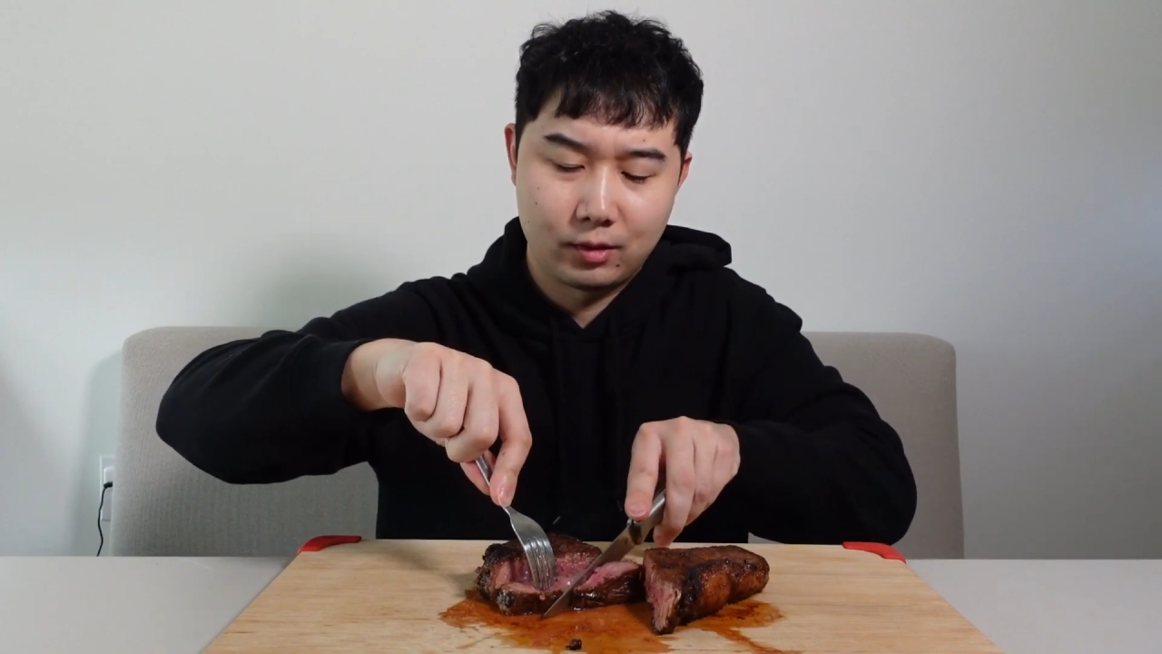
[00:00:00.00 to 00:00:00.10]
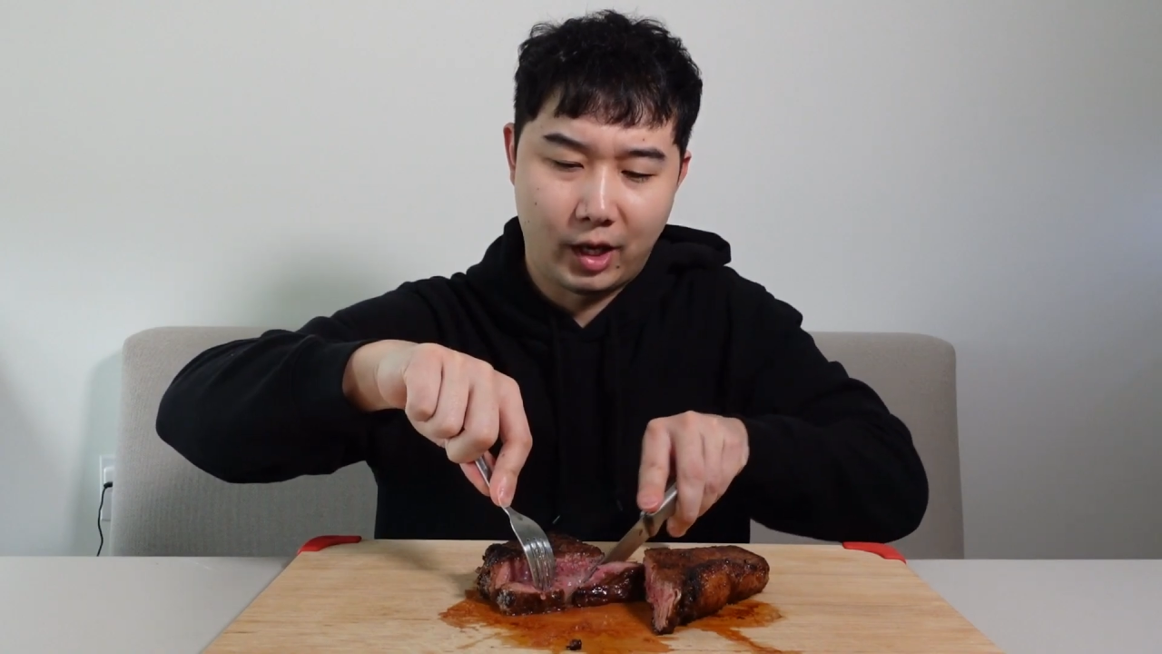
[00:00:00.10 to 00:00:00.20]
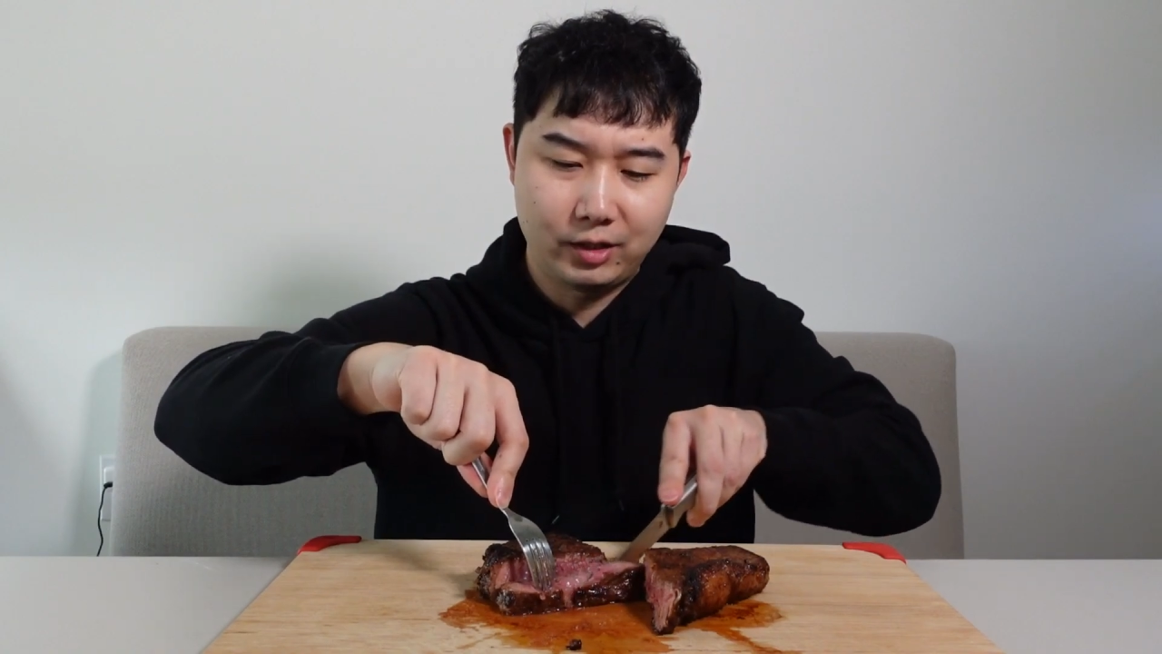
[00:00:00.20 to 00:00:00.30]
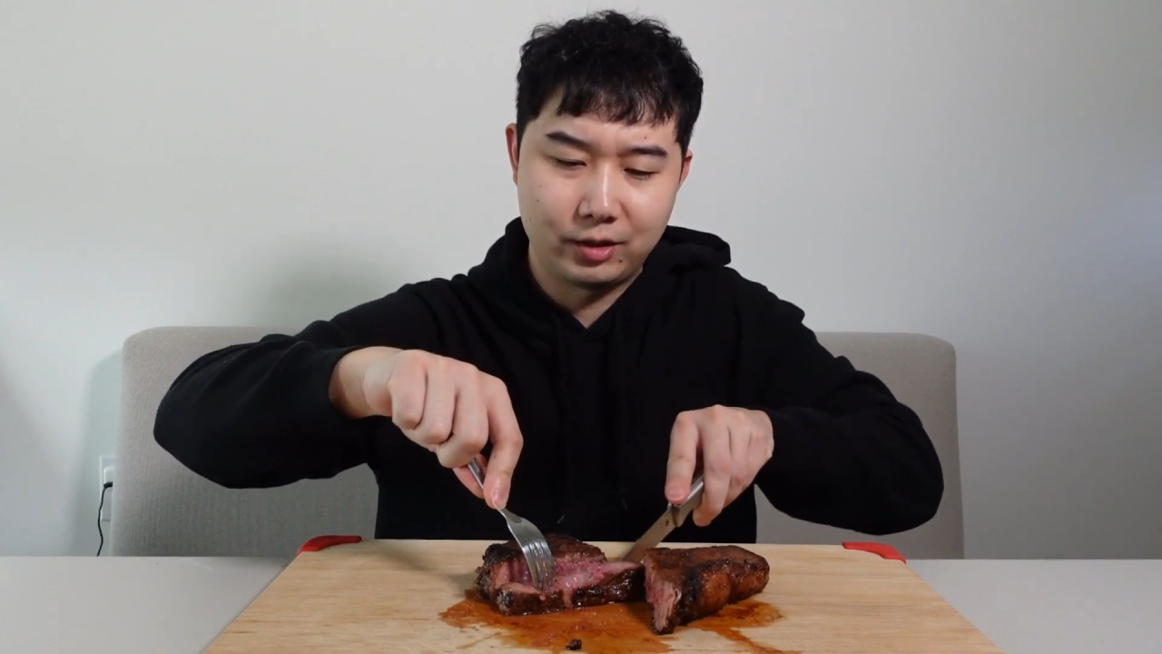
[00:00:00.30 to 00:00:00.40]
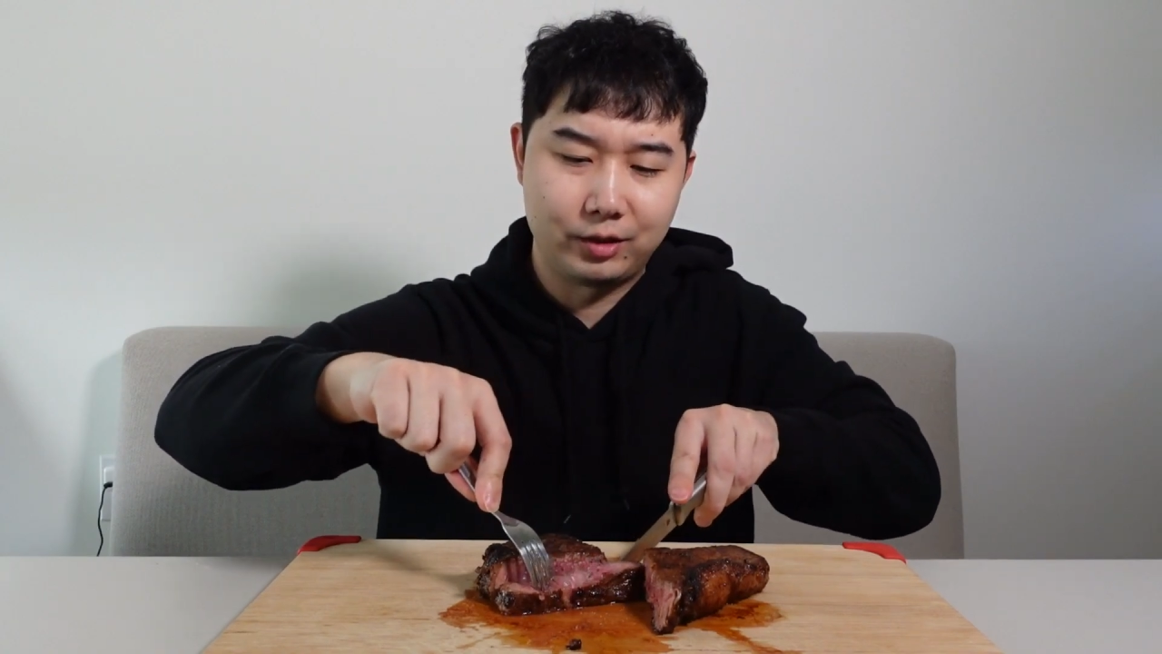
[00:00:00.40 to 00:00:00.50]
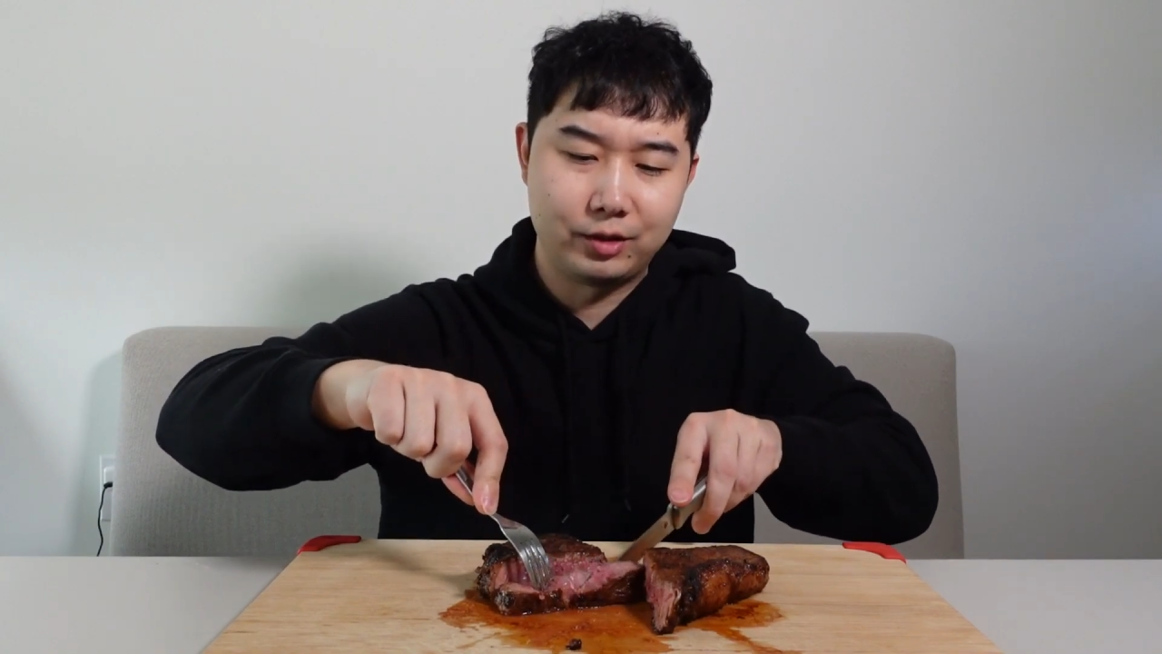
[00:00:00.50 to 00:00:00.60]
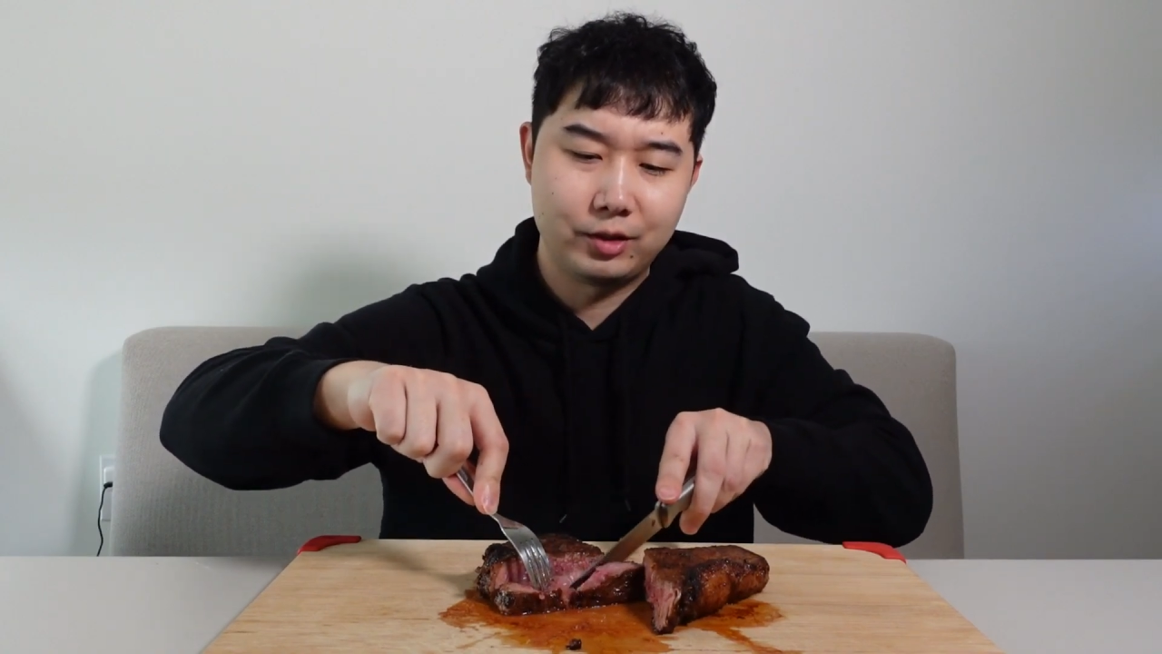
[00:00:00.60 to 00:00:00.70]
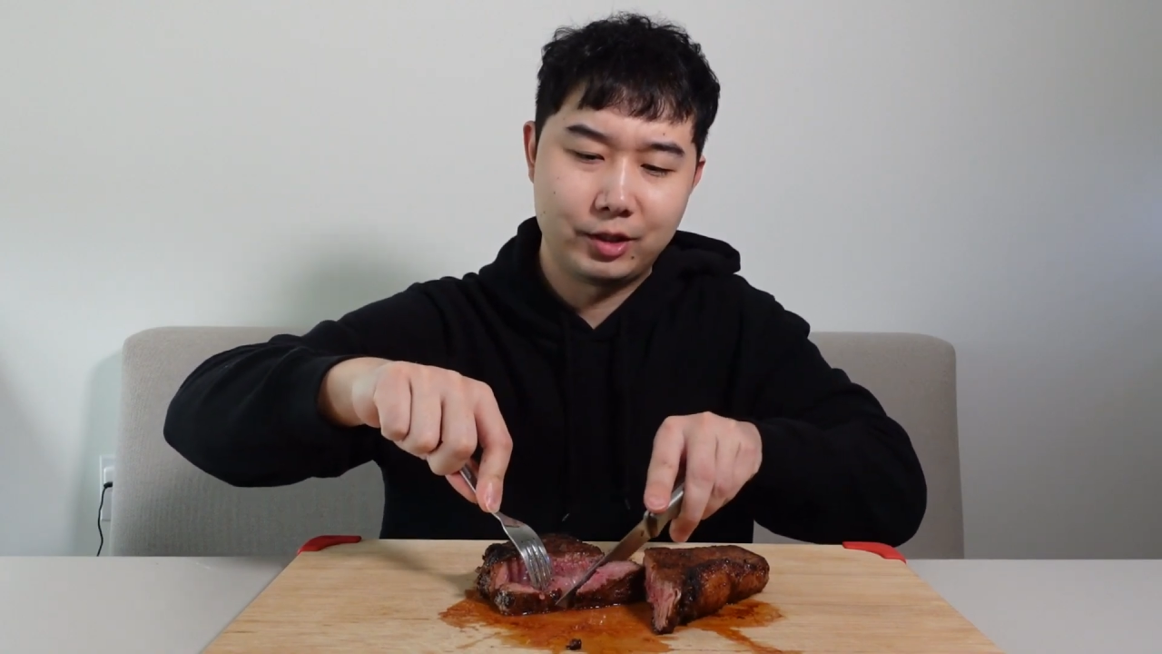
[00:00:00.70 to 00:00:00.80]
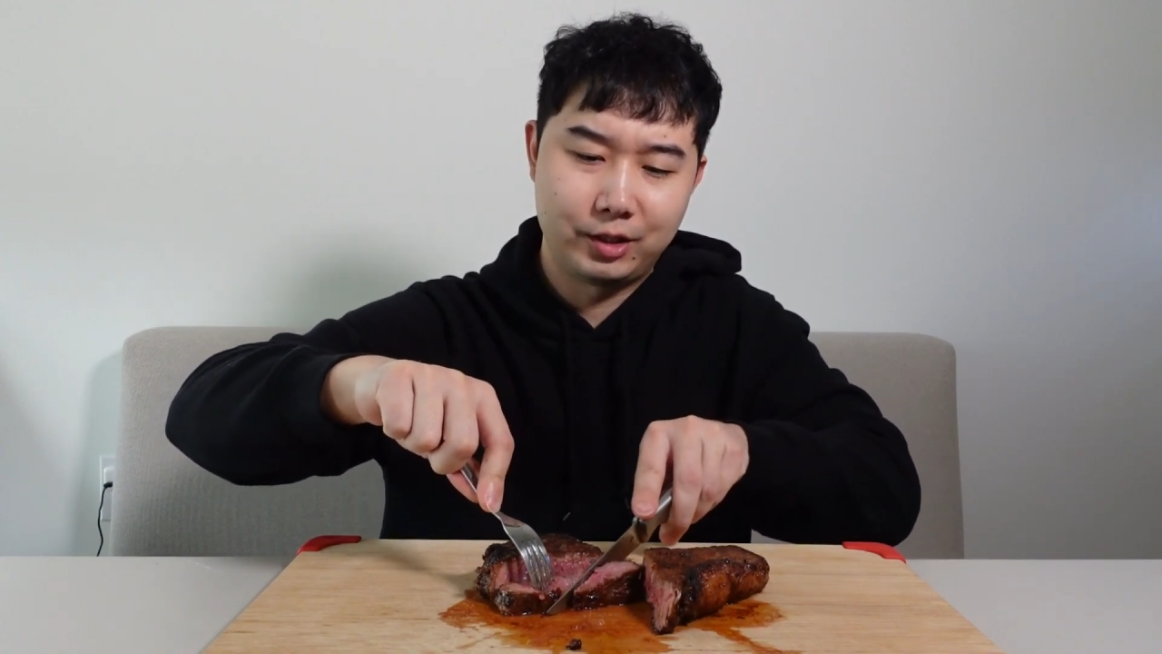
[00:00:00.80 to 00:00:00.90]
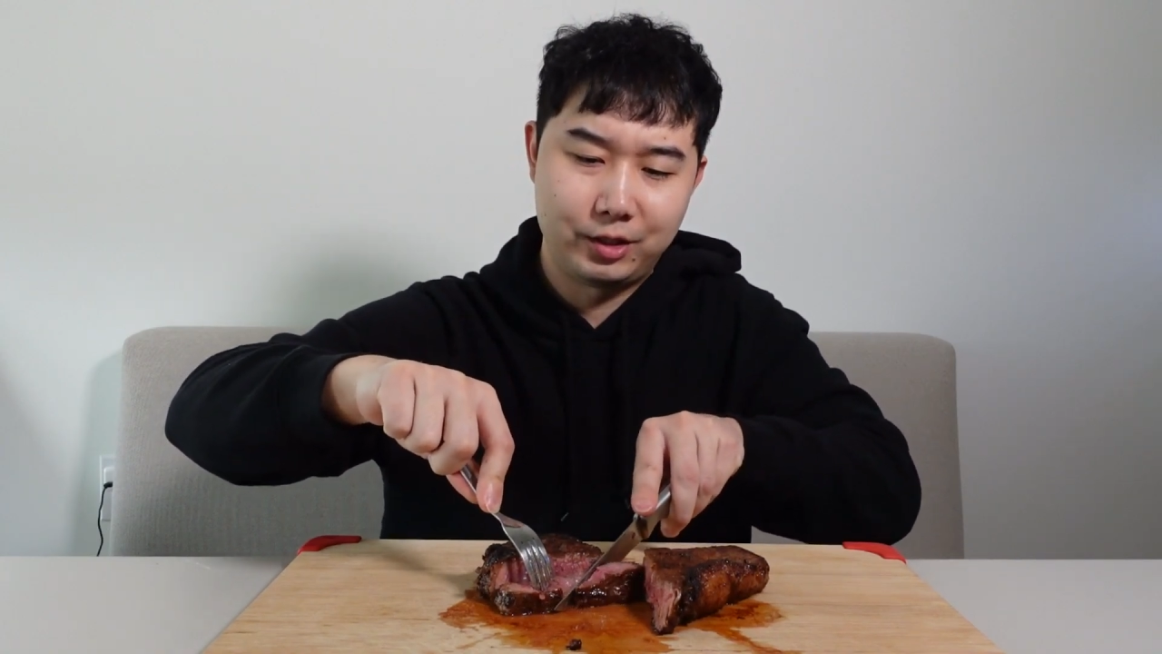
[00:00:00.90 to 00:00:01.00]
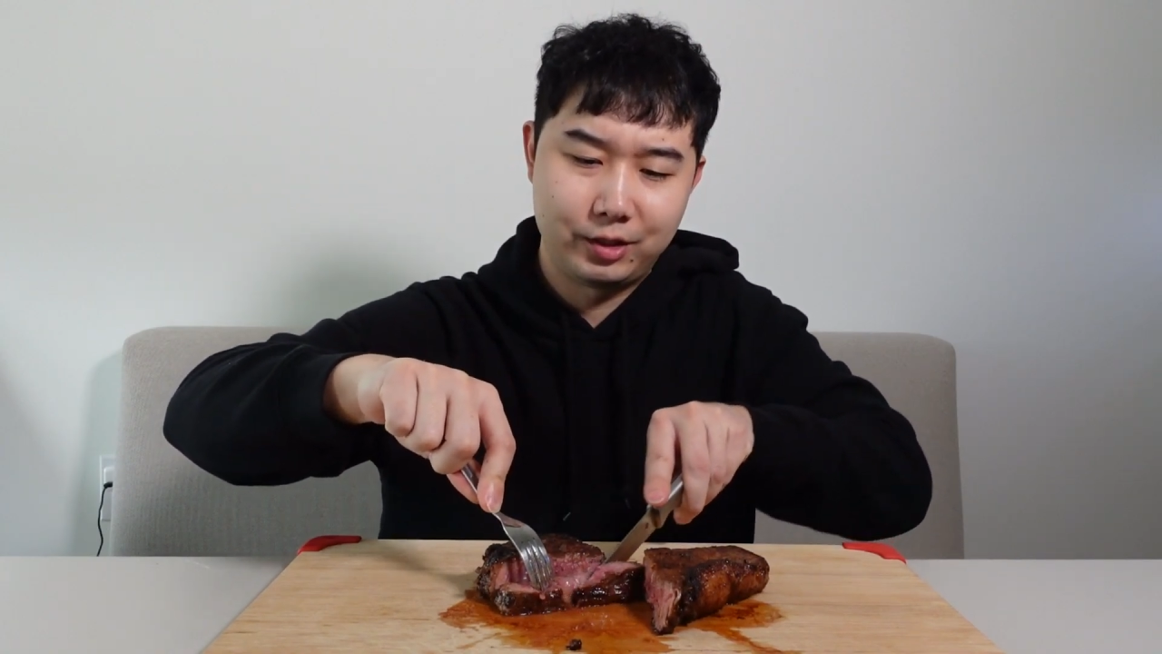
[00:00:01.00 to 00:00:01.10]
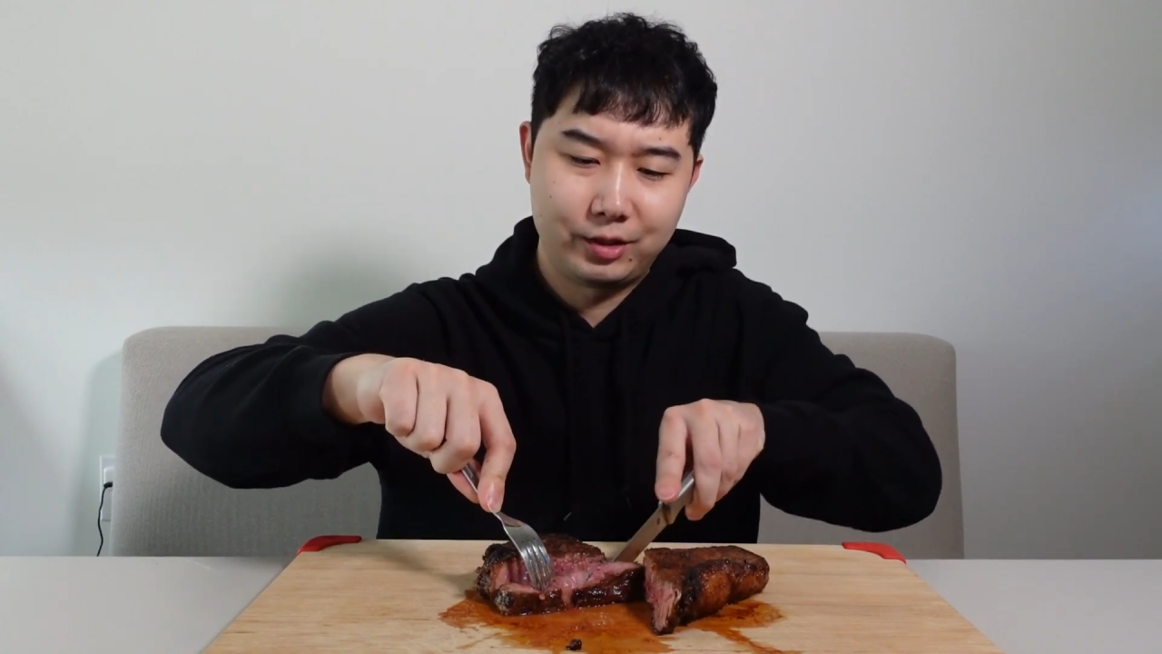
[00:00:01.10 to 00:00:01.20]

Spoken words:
I did good.